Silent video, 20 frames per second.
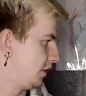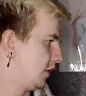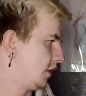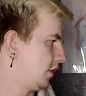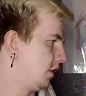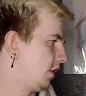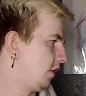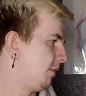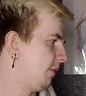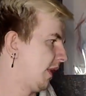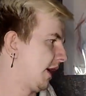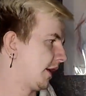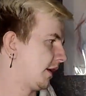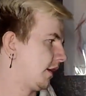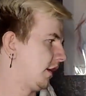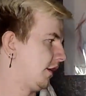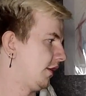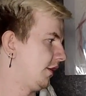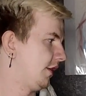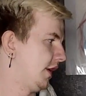Oh my
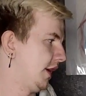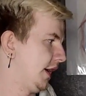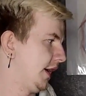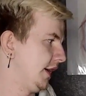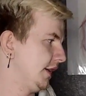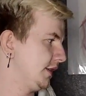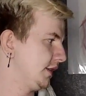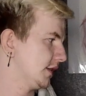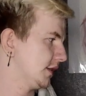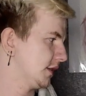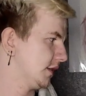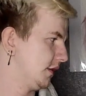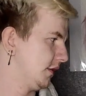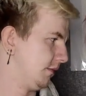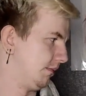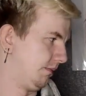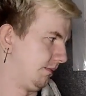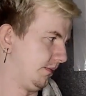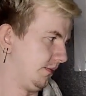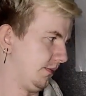goodness.
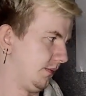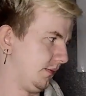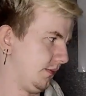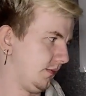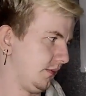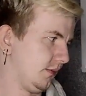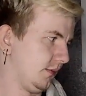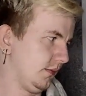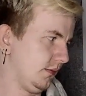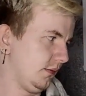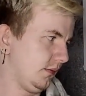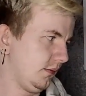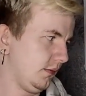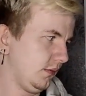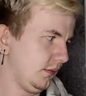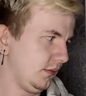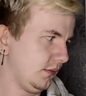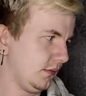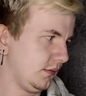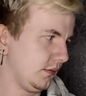
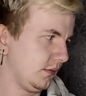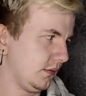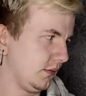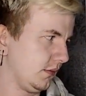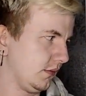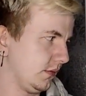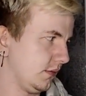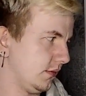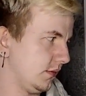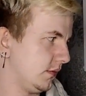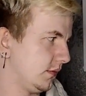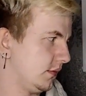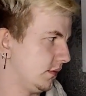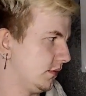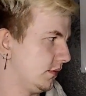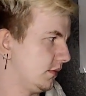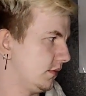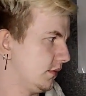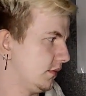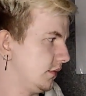
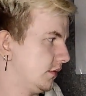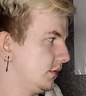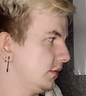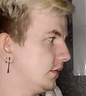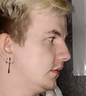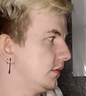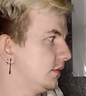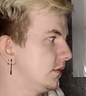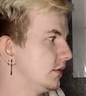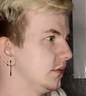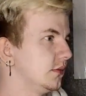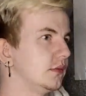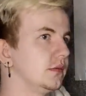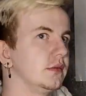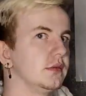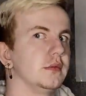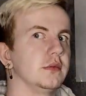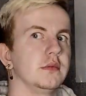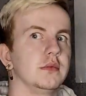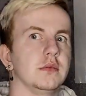
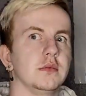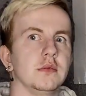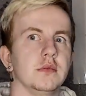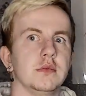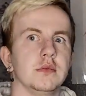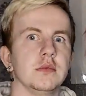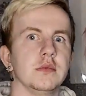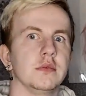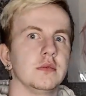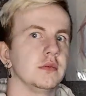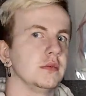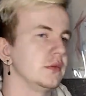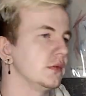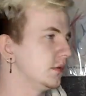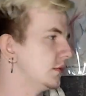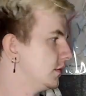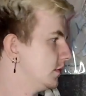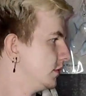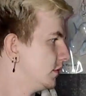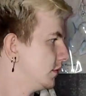
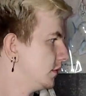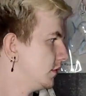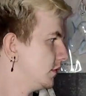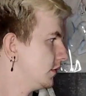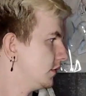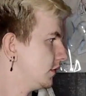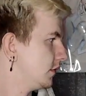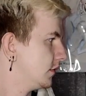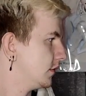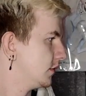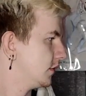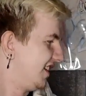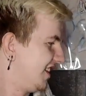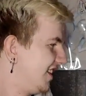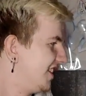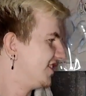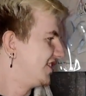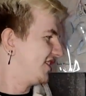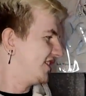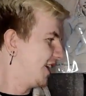
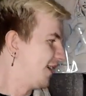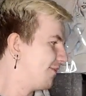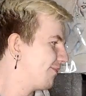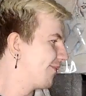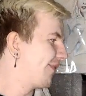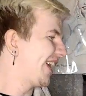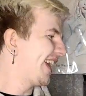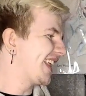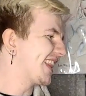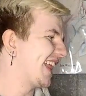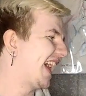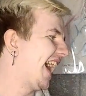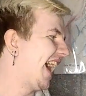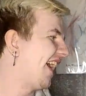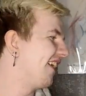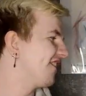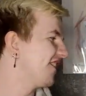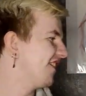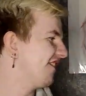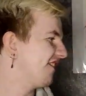The jumping, the
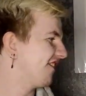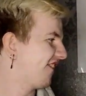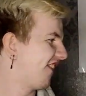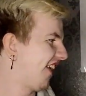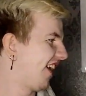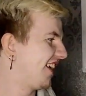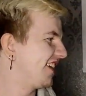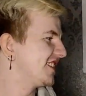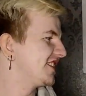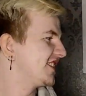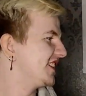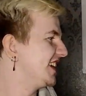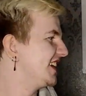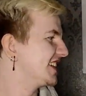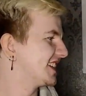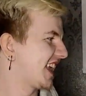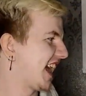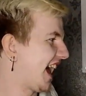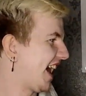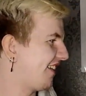having fun. She
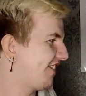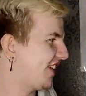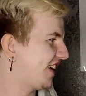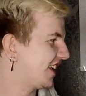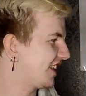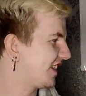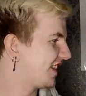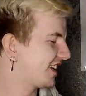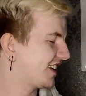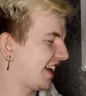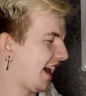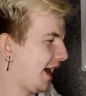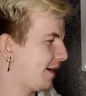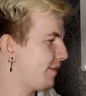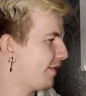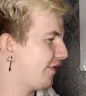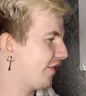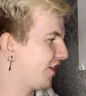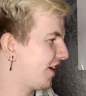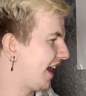is having the
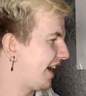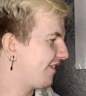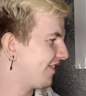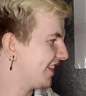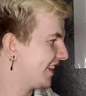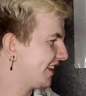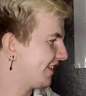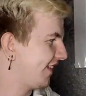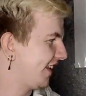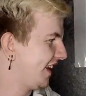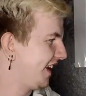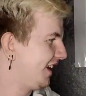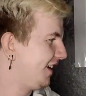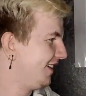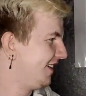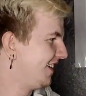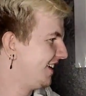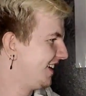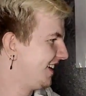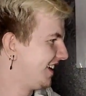time of her life in this
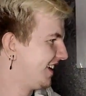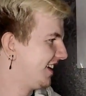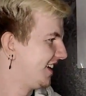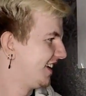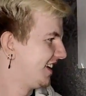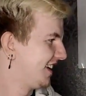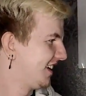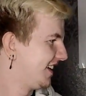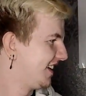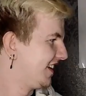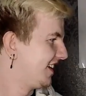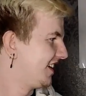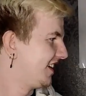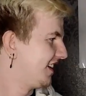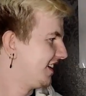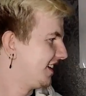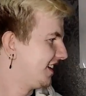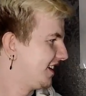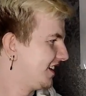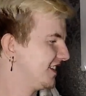video.
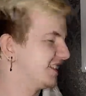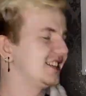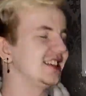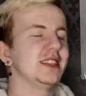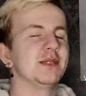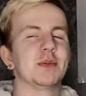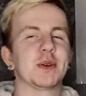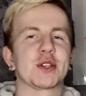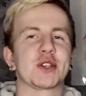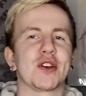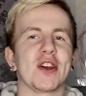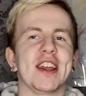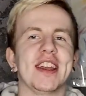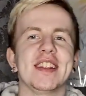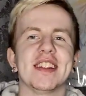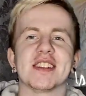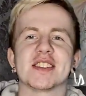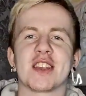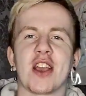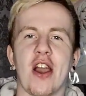She's
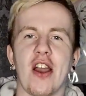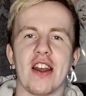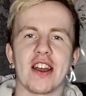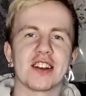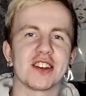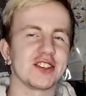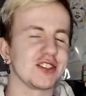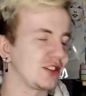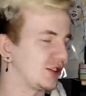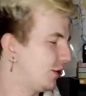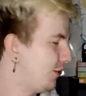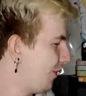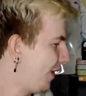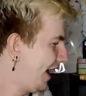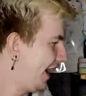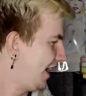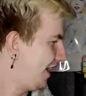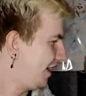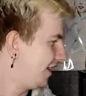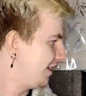betraying this character so
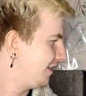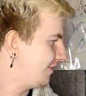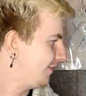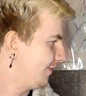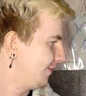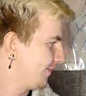well.